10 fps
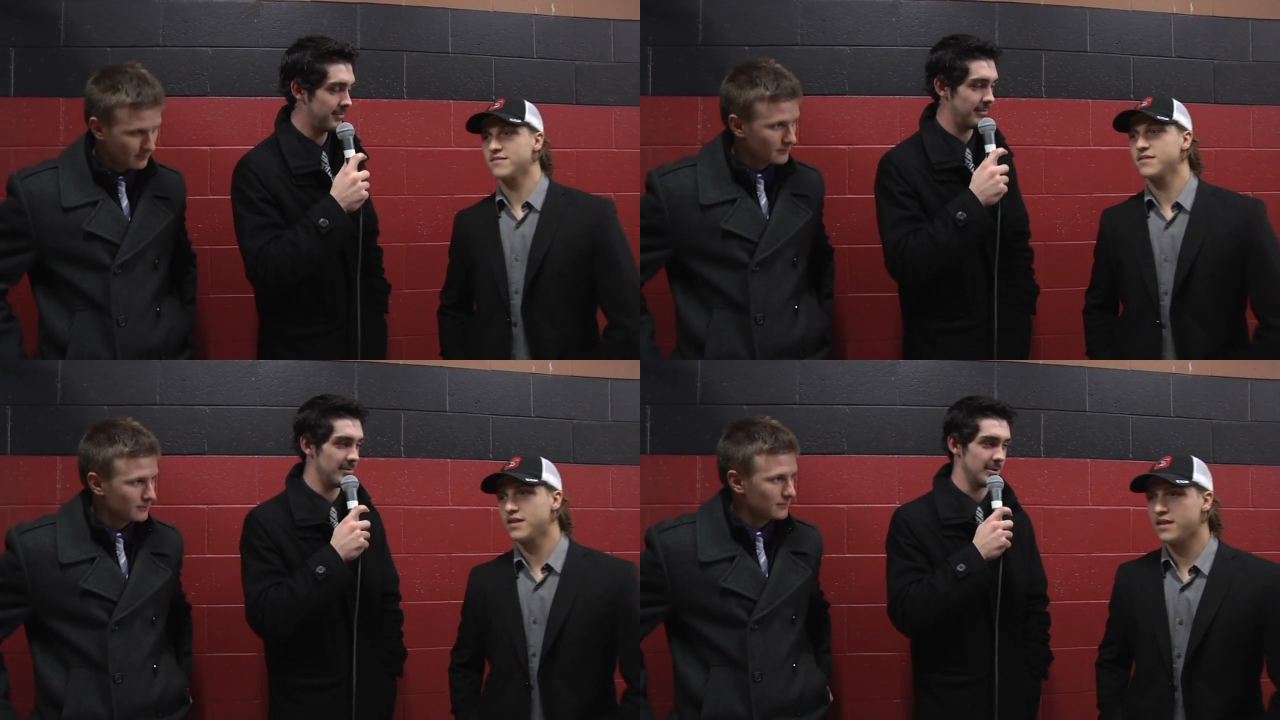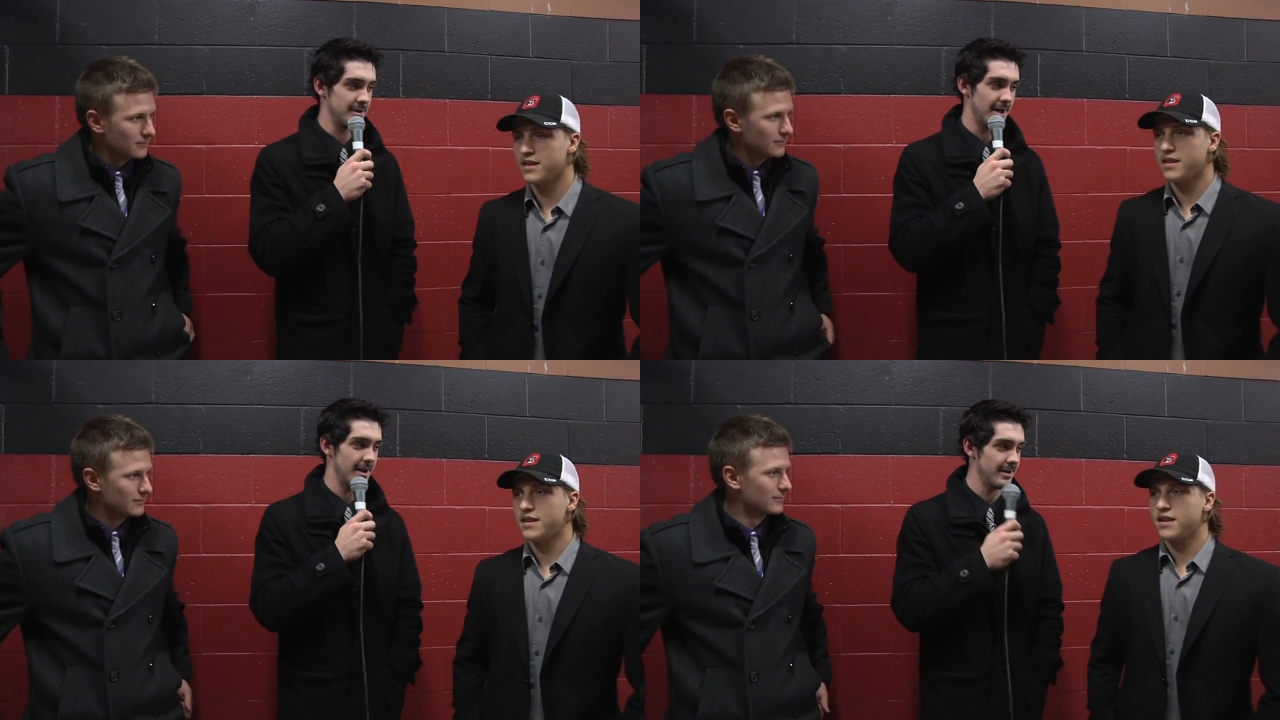Speaker 1: do you feel about
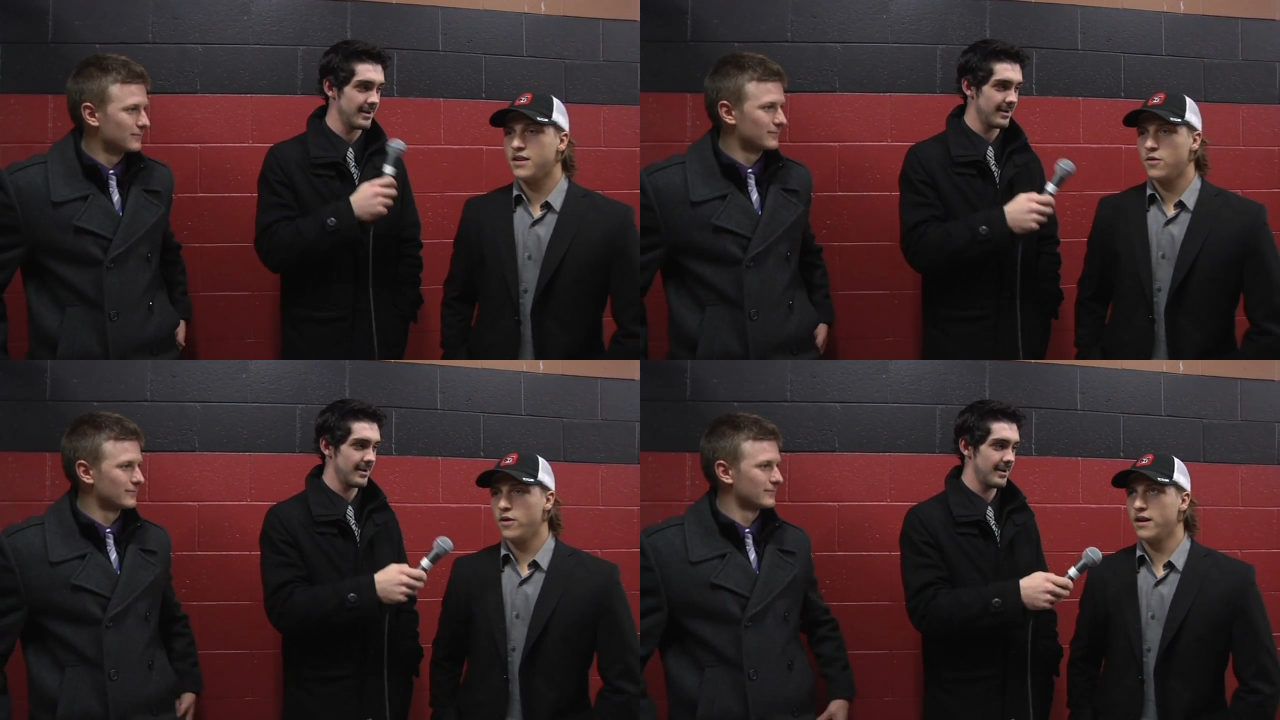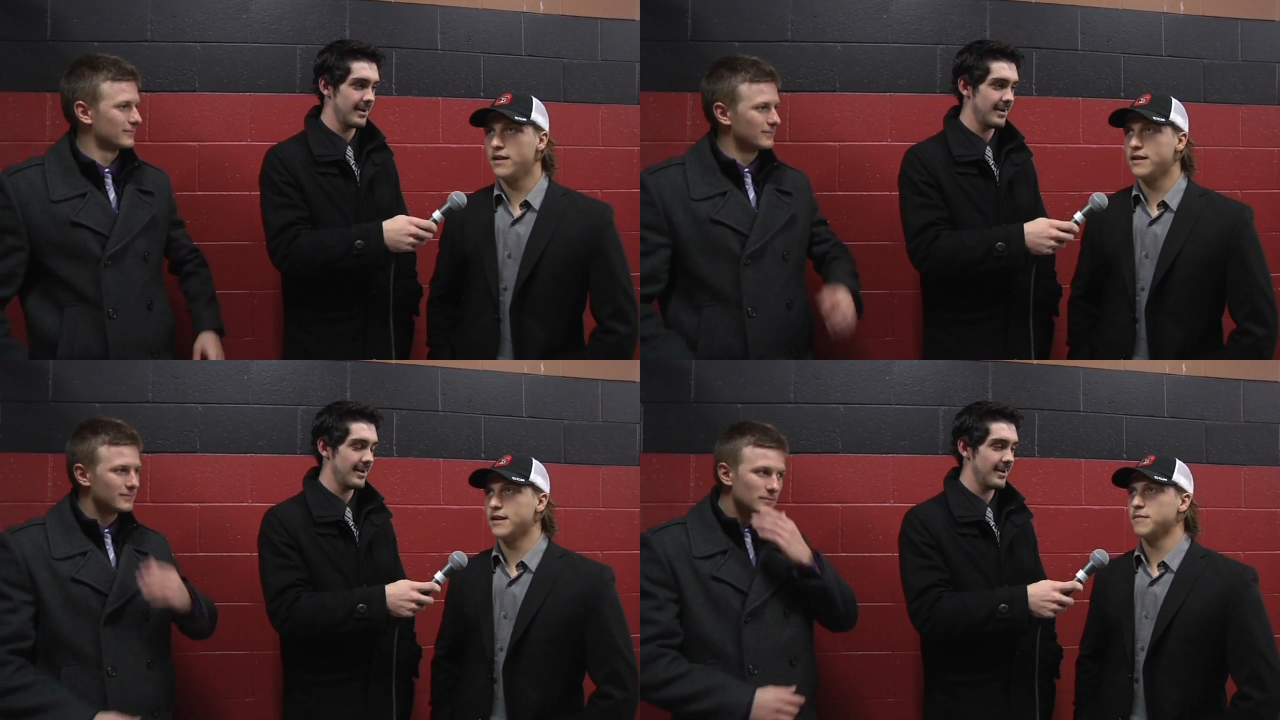that?
Speaker 2: Well,
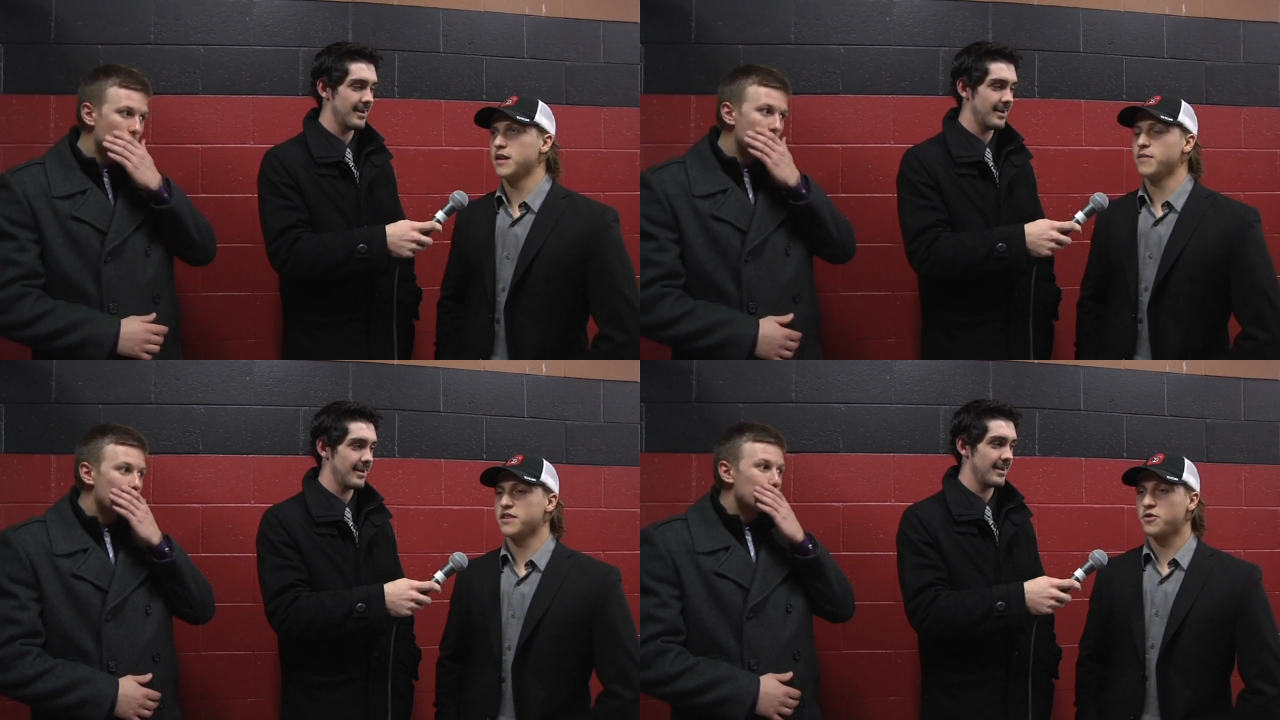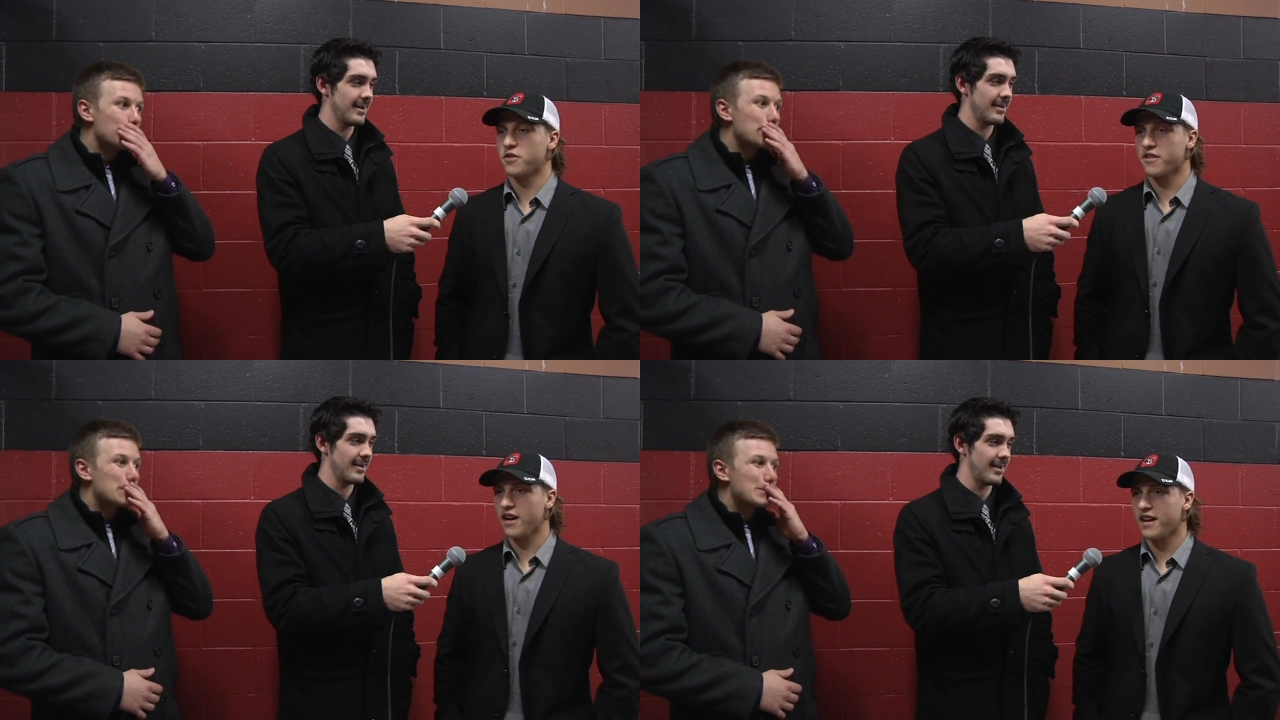uh, I'm not a big
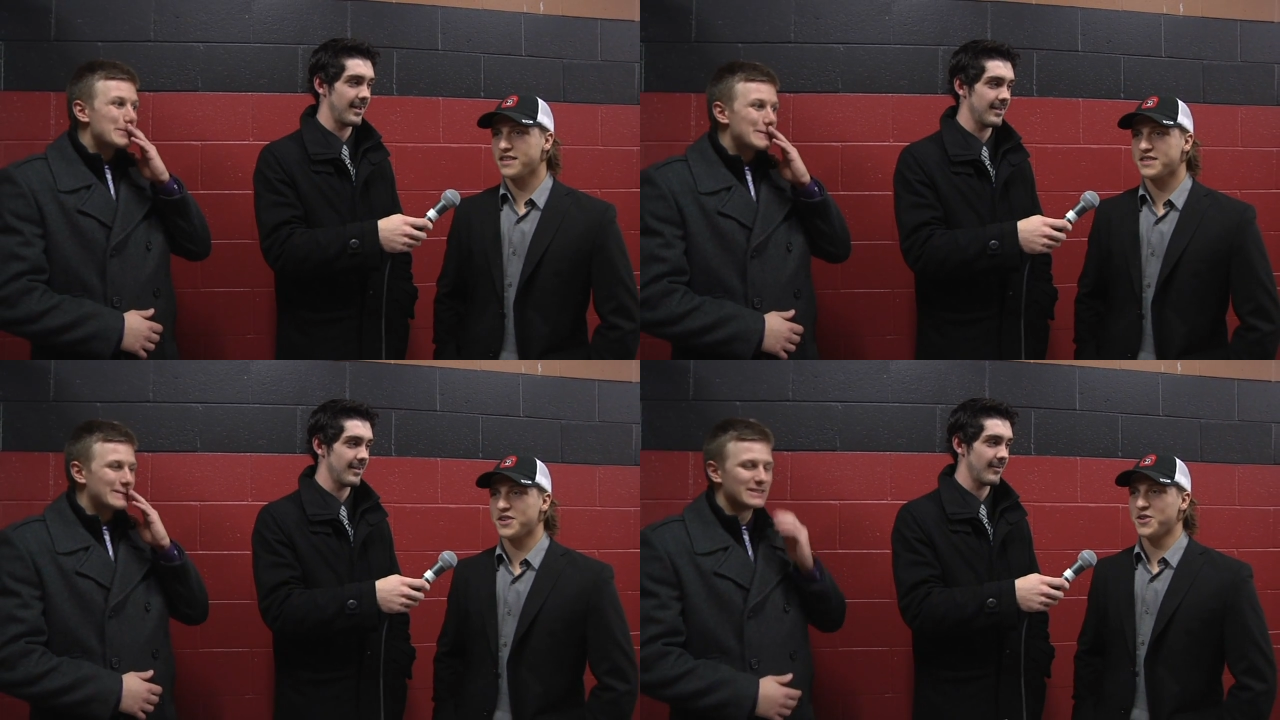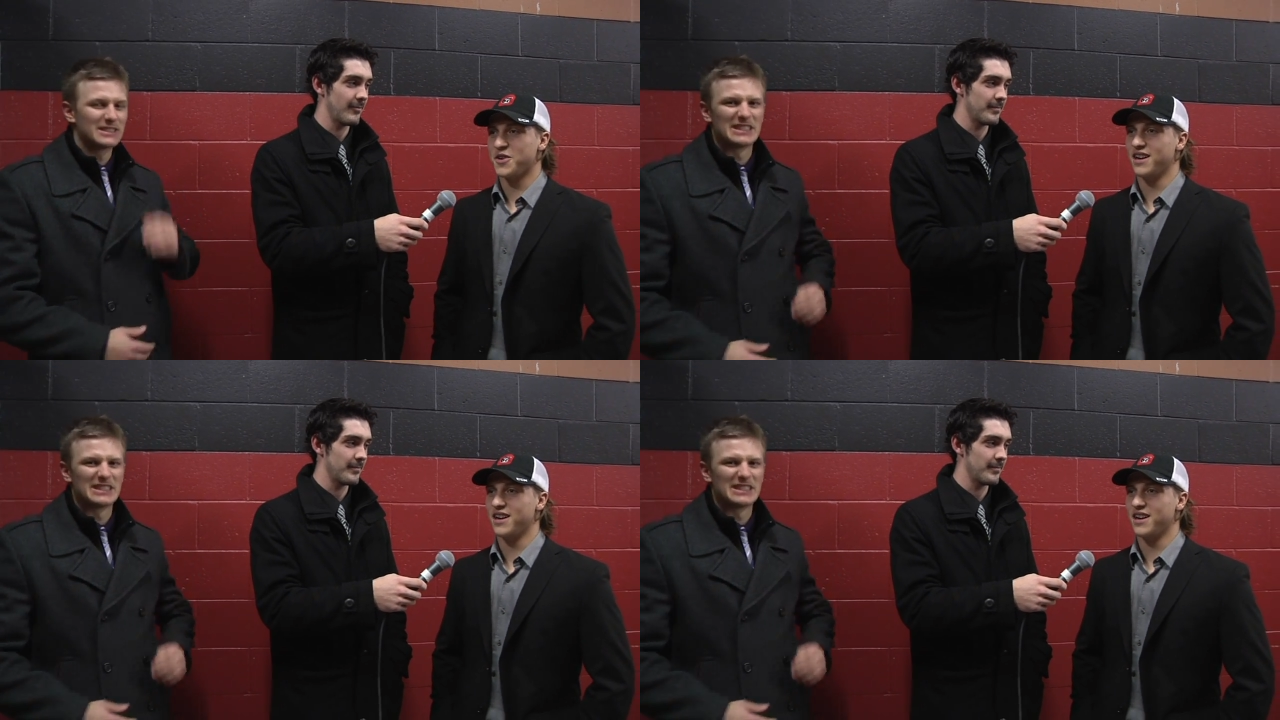Twitter guy, so